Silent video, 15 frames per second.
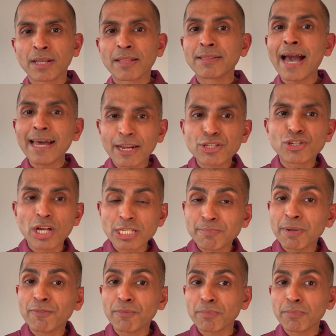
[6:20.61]
That
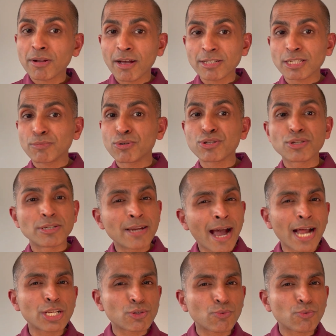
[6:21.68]
adjustment from the customer's
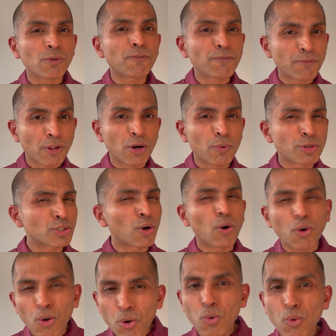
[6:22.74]
natural flow is
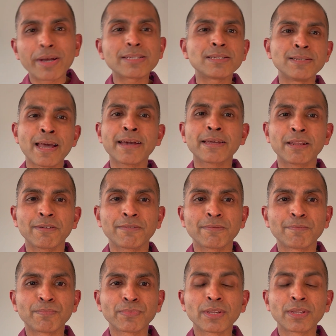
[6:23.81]
always negative
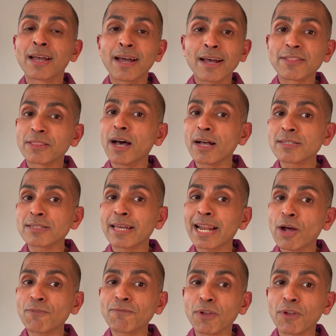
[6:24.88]
and thus an
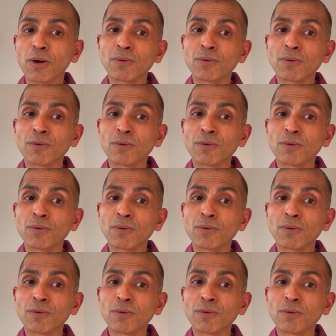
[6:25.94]
outflow.